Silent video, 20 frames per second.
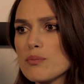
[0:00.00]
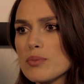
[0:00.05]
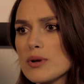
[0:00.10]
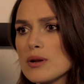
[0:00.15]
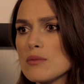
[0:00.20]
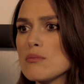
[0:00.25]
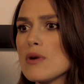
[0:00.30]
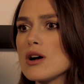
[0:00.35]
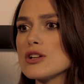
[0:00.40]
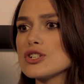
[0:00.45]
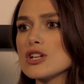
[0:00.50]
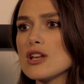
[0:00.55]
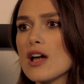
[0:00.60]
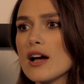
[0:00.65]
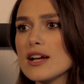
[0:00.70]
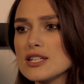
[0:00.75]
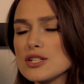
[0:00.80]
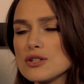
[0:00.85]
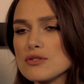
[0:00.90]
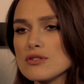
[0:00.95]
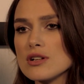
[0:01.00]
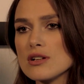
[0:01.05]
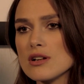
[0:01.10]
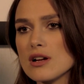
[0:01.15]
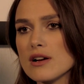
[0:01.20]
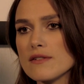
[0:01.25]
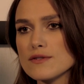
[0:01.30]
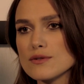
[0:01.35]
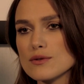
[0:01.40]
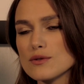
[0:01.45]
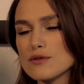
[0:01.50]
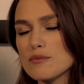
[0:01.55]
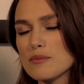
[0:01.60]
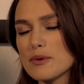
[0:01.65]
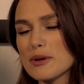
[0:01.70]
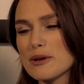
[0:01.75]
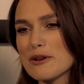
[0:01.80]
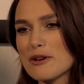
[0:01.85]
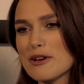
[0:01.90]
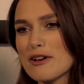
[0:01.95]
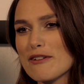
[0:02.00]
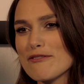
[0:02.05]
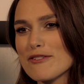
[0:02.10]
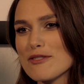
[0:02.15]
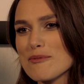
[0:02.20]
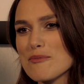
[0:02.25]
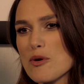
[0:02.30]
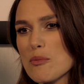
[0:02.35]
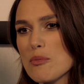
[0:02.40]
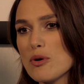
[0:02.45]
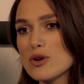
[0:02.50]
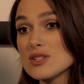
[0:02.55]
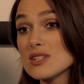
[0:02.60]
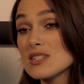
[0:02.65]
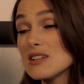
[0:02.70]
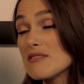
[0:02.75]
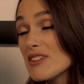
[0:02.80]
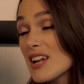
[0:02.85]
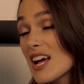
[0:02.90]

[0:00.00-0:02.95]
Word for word: been much lighter, and I've sort of been looking for the more positive.